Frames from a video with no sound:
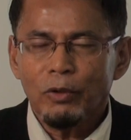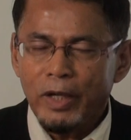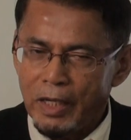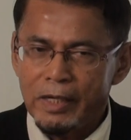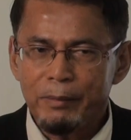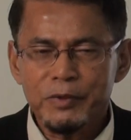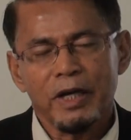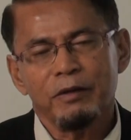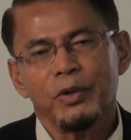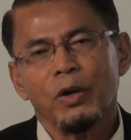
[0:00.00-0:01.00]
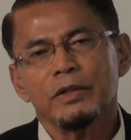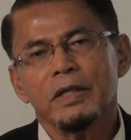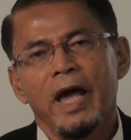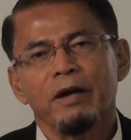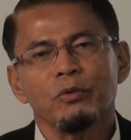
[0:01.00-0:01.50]
to kill themselves because
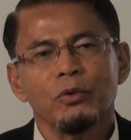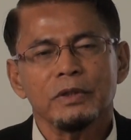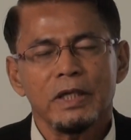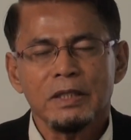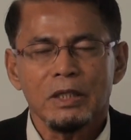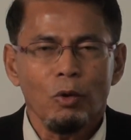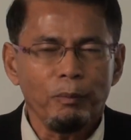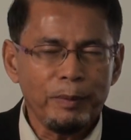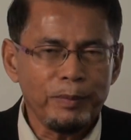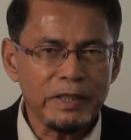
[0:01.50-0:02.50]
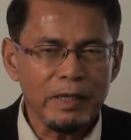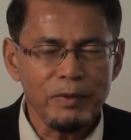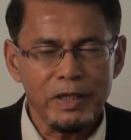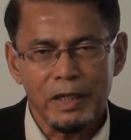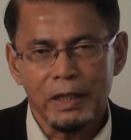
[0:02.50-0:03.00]
they see no purpose and
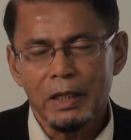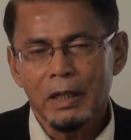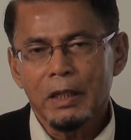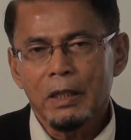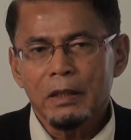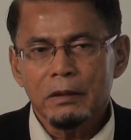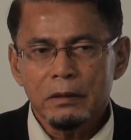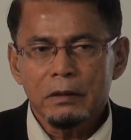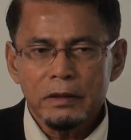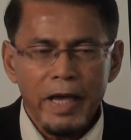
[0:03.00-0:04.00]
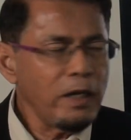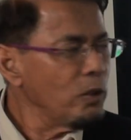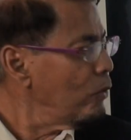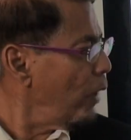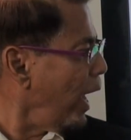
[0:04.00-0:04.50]
meaning, then
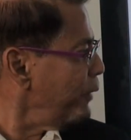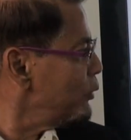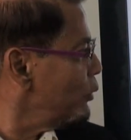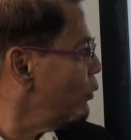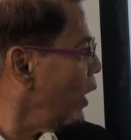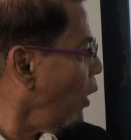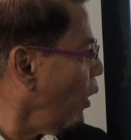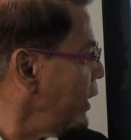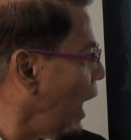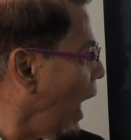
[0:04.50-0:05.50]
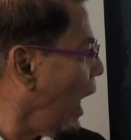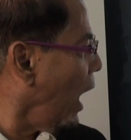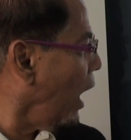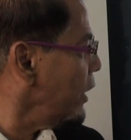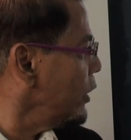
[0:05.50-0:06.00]
you have to work on the
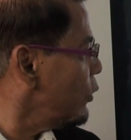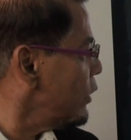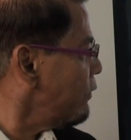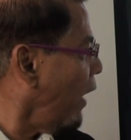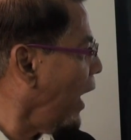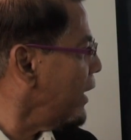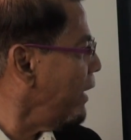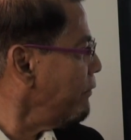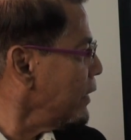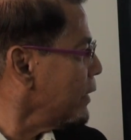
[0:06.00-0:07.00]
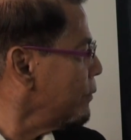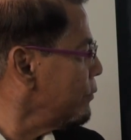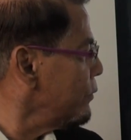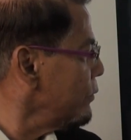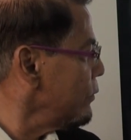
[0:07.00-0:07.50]
intuitive heart level.
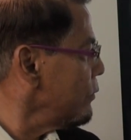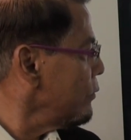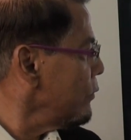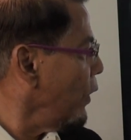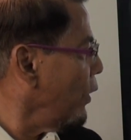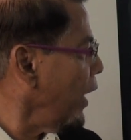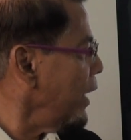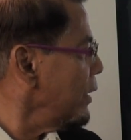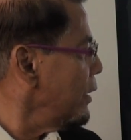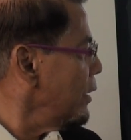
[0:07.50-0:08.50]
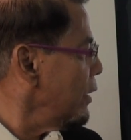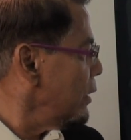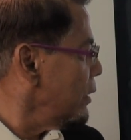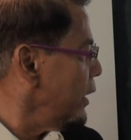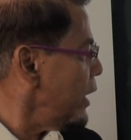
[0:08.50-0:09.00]
Alright?
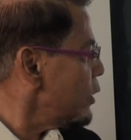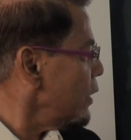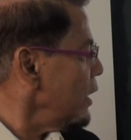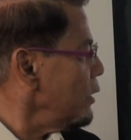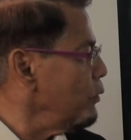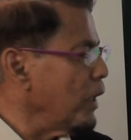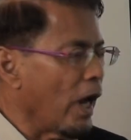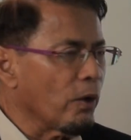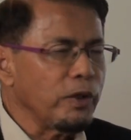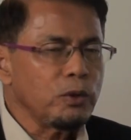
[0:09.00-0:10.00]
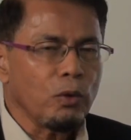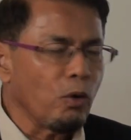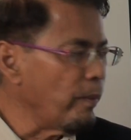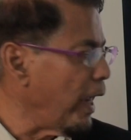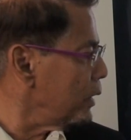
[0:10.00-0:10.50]
Naturally, we are going to
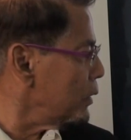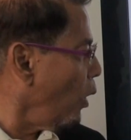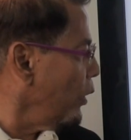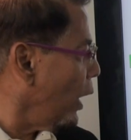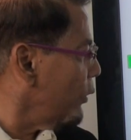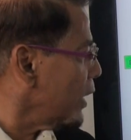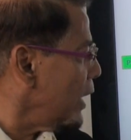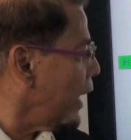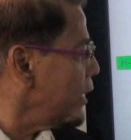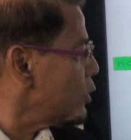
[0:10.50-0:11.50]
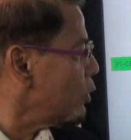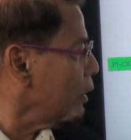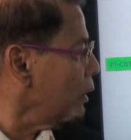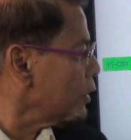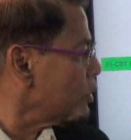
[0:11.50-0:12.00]
go back on our reliance to
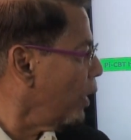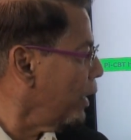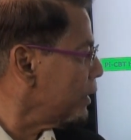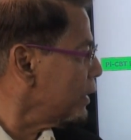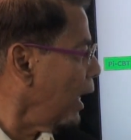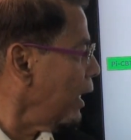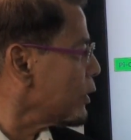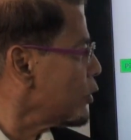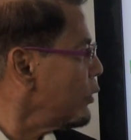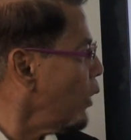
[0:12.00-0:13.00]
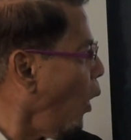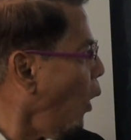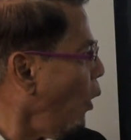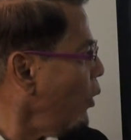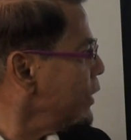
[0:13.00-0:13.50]
Allah subhanahu wa ta'ala. So
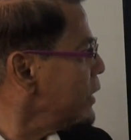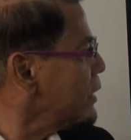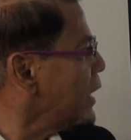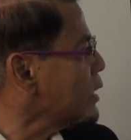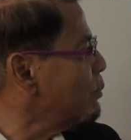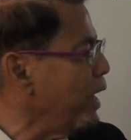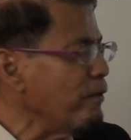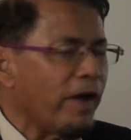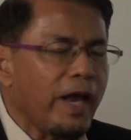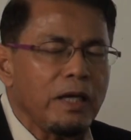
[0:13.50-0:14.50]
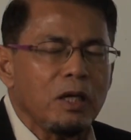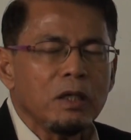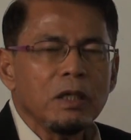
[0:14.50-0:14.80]
all this is explained very